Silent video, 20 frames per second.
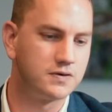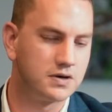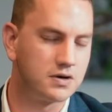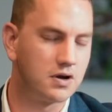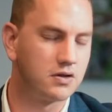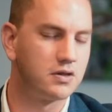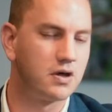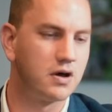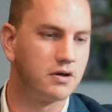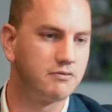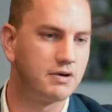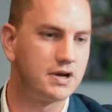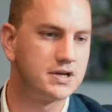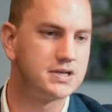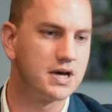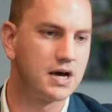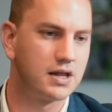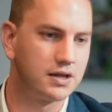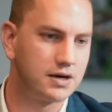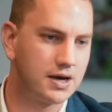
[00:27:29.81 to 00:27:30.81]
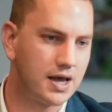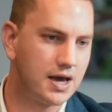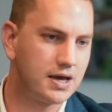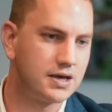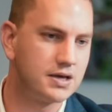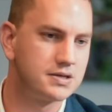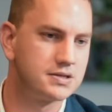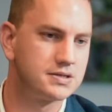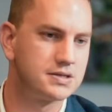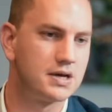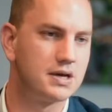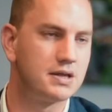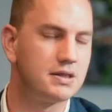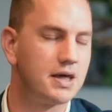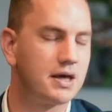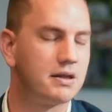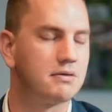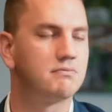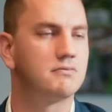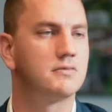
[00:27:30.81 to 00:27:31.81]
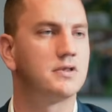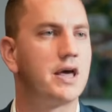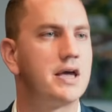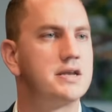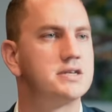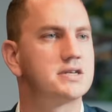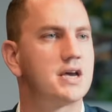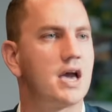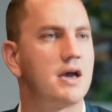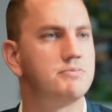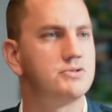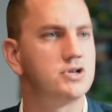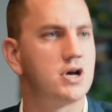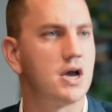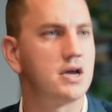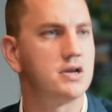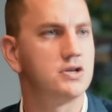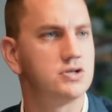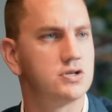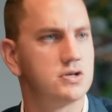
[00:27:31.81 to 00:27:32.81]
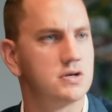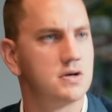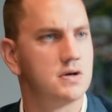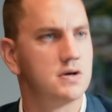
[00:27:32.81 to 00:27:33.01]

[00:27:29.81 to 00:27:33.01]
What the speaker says: in online retail and how you're seeing that landscape change.